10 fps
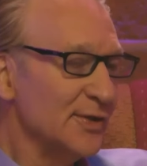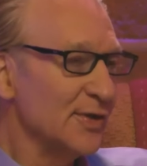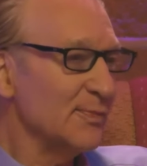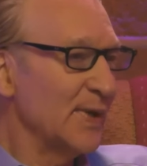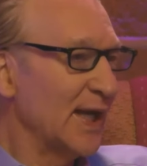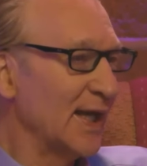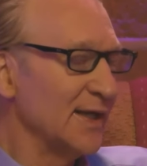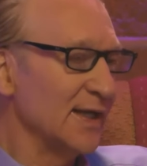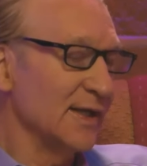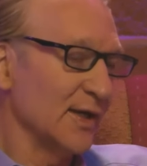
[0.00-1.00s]
look
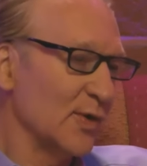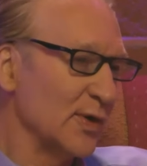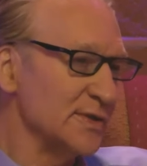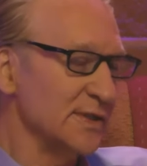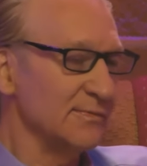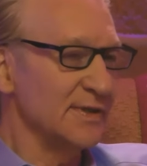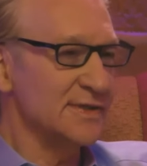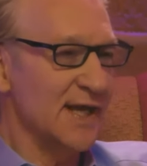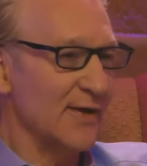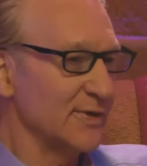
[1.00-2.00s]
bad, and then of course he, he
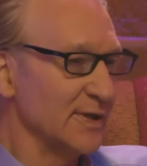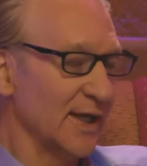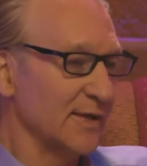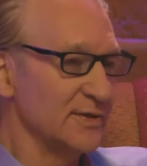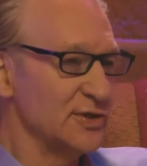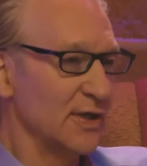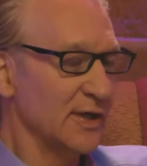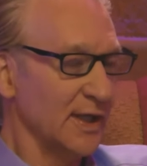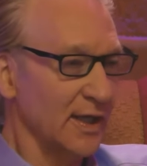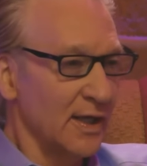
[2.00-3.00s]
sounded like a
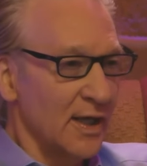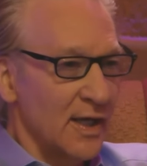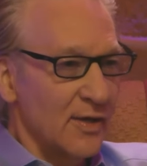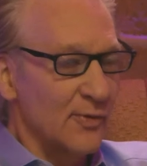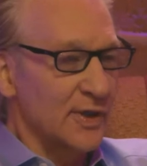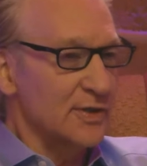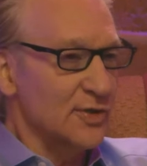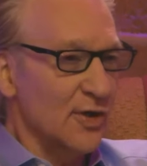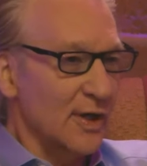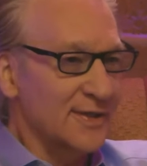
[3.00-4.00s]
junkie when he
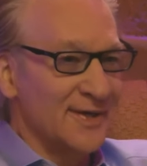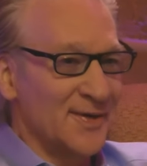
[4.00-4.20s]
talked,